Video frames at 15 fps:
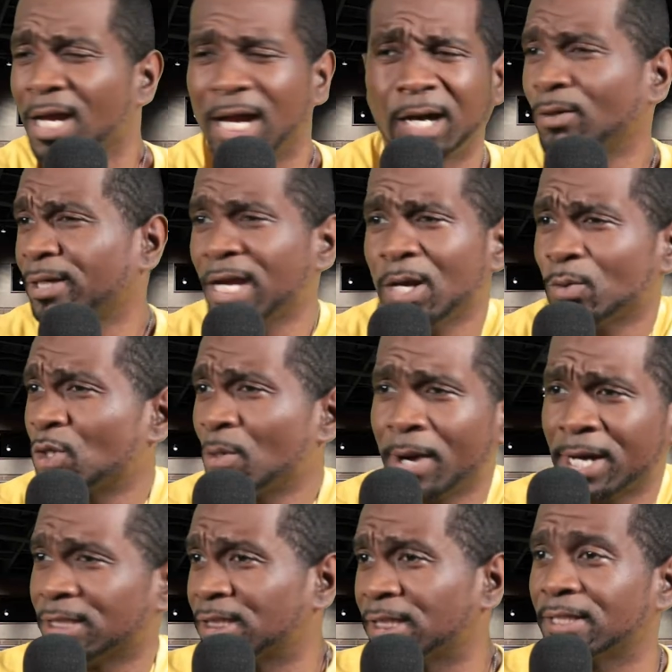I don't care what
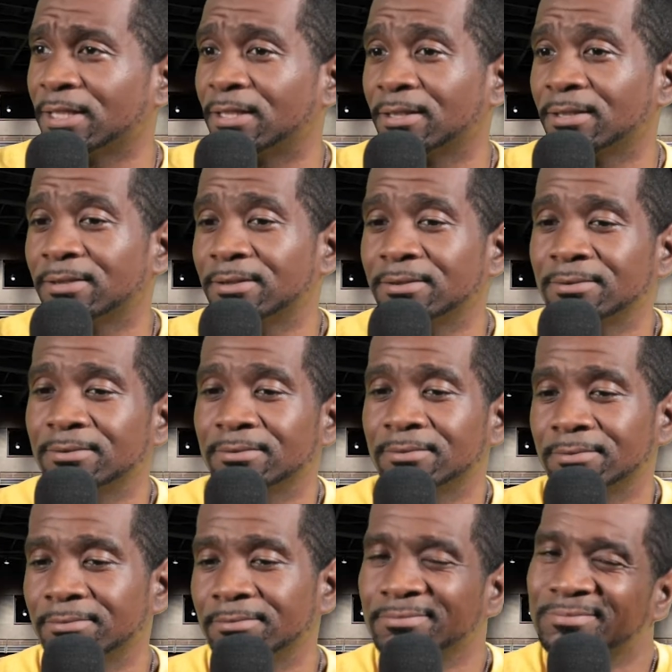nobody think.
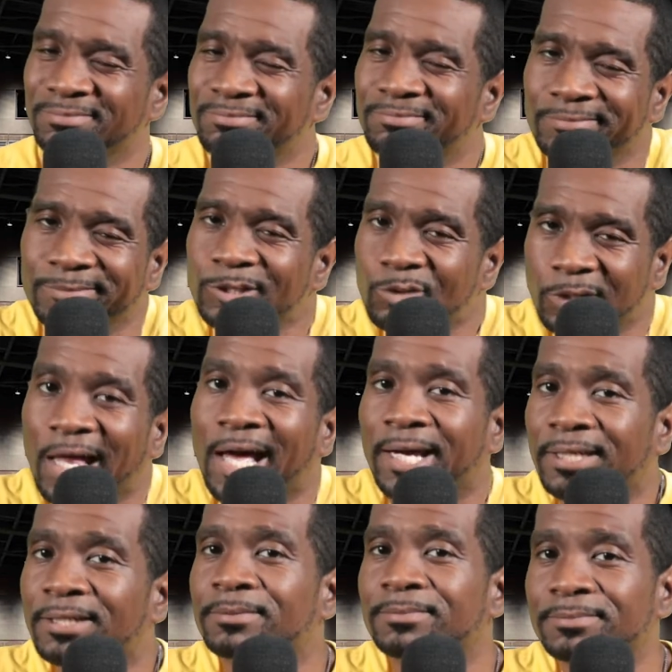You
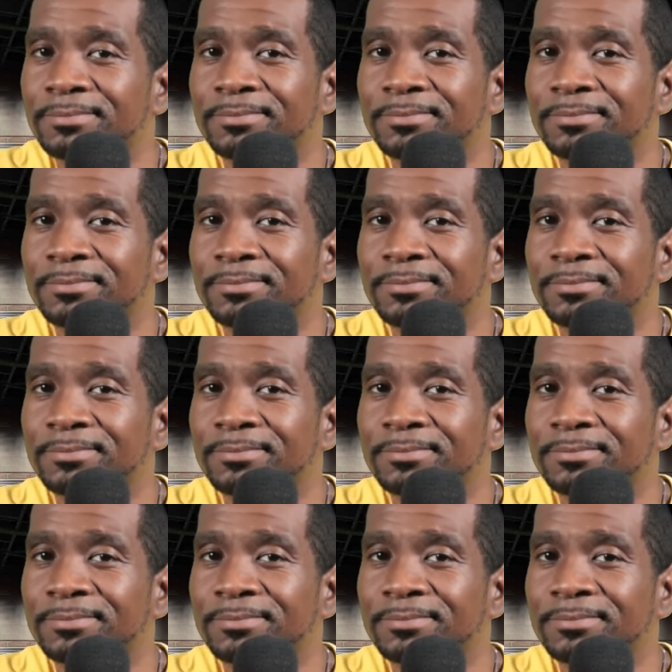lying.